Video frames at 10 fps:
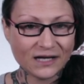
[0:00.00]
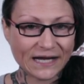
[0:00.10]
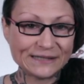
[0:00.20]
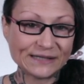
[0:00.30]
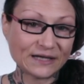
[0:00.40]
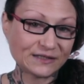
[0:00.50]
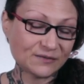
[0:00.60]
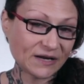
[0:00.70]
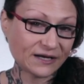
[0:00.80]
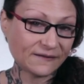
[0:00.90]
It's
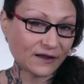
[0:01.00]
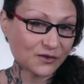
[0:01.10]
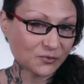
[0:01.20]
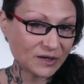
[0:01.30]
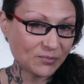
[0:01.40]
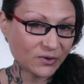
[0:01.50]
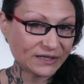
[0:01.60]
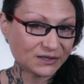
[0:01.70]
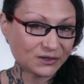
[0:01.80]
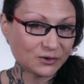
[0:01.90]
estimated that
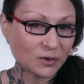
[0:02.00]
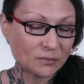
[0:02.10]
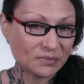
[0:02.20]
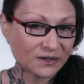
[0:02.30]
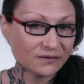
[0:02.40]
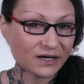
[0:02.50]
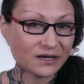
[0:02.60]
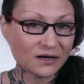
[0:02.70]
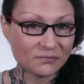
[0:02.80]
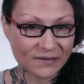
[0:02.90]
3.2
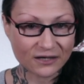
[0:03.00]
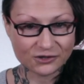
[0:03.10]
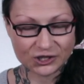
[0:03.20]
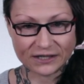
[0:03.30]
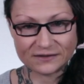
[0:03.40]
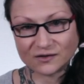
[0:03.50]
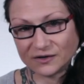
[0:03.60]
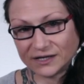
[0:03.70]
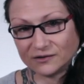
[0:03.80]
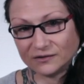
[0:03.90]
billion male chicks are
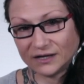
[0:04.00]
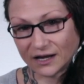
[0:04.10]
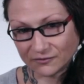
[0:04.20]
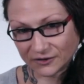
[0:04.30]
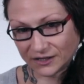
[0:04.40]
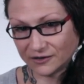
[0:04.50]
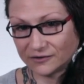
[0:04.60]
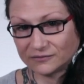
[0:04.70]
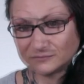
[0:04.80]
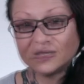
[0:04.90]
killed every
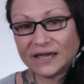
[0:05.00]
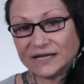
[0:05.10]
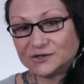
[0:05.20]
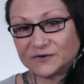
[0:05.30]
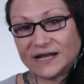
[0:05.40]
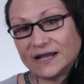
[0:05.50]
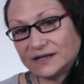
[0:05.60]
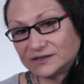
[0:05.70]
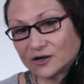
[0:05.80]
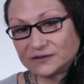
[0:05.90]
year. Cage-free
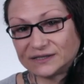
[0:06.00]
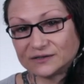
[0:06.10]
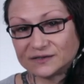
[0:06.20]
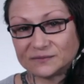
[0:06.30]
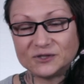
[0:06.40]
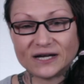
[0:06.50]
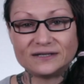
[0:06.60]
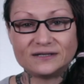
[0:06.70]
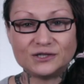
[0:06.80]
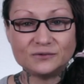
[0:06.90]
hens are still
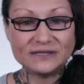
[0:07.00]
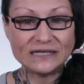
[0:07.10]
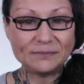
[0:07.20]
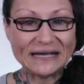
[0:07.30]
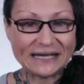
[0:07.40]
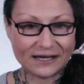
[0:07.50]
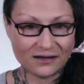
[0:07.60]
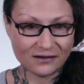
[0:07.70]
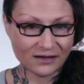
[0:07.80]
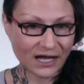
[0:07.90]
subjected to
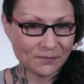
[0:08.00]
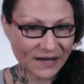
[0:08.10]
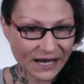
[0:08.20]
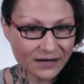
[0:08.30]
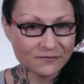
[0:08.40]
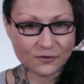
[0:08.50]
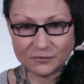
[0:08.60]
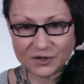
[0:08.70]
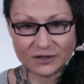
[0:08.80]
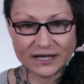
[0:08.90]
debeaking, a painful
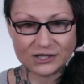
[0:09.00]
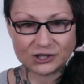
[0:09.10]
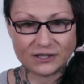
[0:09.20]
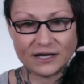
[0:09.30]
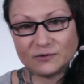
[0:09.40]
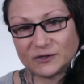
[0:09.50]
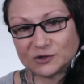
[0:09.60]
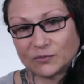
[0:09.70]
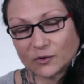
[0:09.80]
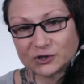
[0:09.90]
mutilation in which
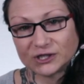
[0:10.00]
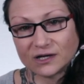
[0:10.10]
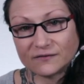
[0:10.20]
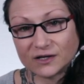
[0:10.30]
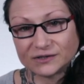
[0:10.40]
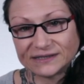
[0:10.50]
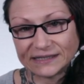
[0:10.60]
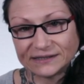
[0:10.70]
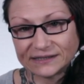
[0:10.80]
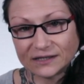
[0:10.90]
a portion of their
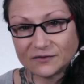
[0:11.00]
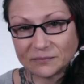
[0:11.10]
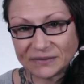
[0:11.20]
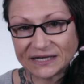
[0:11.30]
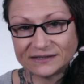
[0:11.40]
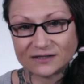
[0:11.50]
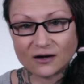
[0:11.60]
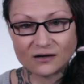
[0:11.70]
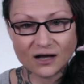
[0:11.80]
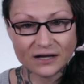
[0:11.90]
sensitive beaks
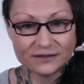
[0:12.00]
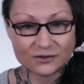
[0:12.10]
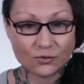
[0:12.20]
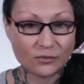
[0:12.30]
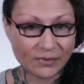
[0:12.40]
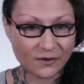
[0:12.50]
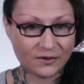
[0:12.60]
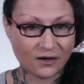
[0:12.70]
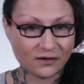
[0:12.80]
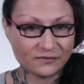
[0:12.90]
are cut or
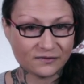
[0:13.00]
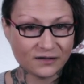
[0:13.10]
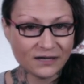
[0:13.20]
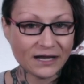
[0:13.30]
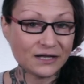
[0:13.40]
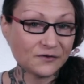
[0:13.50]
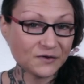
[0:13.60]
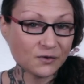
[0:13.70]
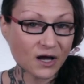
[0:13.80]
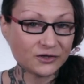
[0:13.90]
burned off. In the
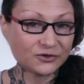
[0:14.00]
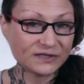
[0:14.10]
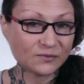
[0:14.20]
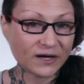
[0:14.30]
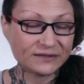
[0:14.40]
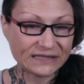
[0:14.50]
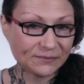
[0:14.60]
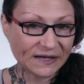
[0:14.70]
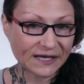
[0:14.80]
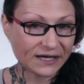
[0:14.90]
few countries where
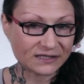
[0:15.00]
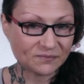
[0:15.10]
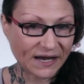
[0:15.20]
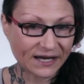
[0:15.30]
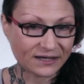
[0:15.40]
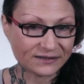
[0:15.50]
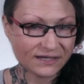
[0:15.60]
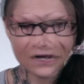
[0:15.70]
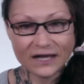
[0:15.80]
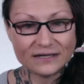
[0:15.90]
debeaking is banned,
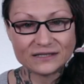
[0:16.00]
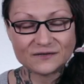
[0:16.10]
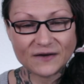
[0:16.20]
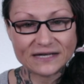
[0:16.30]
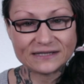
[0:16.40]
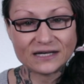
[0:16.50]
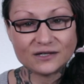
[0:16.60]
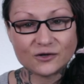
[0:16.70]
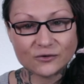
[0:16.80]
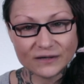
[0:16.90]
hens face
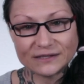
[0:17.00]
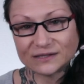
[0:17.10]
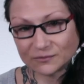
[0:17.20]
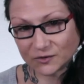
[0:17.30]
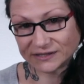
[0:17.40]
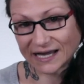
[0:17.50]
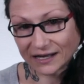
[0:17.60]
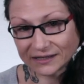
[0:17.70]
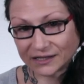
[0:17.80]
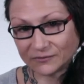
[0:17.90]
increased
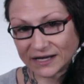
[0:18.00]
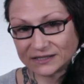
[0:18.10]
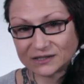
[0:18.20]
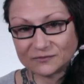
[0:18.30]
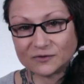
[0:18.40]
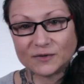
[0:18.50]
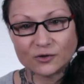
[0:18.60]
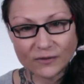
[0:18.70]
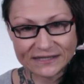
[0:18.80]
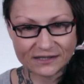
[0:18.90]
mortality rates from
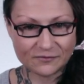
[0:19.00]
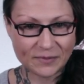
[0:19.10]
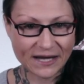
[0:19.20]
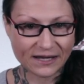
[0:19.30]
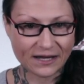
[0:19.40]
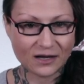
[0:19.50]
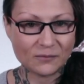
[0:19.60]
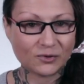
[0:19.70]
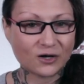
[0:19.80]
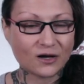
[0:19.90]
aggressive pecking
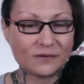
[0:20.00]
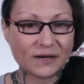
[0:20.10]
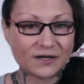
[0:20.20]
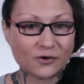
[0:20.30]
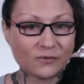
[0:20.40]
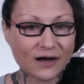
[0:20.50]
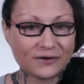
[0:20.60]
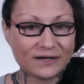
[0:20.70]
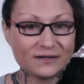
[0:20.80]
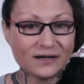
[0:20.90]
brought on by the
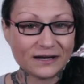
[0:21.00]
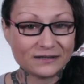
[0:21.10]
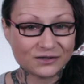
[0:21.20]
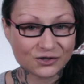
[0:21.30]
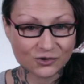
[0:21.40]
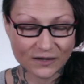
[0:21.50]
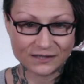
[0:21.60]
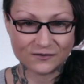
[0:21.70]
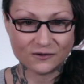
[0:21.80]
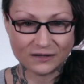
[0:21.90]
crowded and
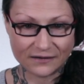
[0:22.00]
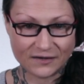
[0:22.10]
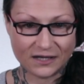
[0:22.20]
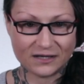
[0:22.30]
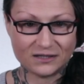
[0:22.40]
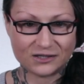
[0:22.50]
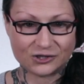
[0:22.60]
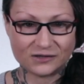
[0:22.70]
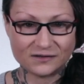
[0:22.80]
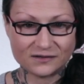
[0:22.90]
stressful living
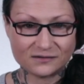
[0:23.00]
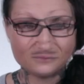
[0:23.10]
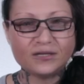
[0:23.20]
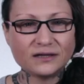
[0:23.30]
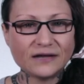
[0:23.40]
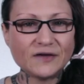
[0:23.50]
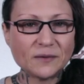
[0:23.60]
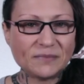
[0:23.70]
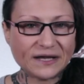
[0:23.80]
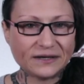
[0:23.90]
conditions. The
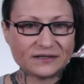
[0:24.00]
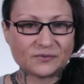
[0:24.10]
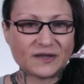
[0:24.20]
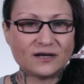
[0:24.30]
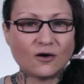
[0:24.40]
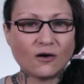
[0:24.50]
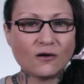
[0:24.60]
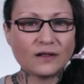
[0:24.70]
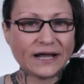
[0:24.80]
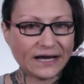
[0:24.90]
living beings within
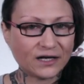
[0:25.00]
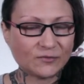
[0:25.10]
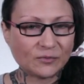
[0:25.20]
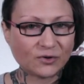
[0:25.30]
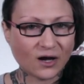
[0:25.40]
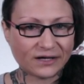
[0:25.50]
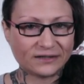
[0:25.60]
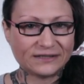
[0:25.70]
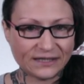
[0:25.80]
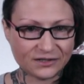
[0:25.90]
all animal
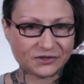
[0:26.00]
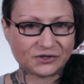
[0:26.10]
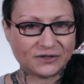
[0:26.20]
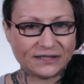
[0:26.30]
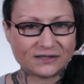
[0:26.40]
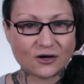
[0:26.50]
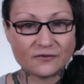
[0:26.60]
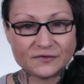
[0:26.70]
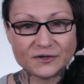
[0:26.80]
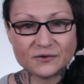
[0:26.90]
product industries
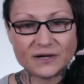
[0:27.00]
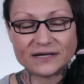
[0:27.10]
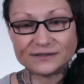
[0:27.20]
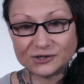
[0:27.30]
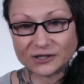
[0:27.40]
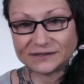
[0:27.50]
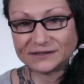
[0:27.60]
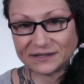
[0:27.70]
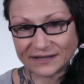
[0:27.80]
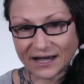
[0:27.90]
are viewed as
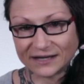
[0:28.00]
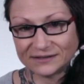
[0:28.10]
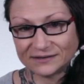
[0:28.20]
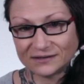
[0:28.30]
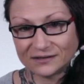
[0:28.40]
just that,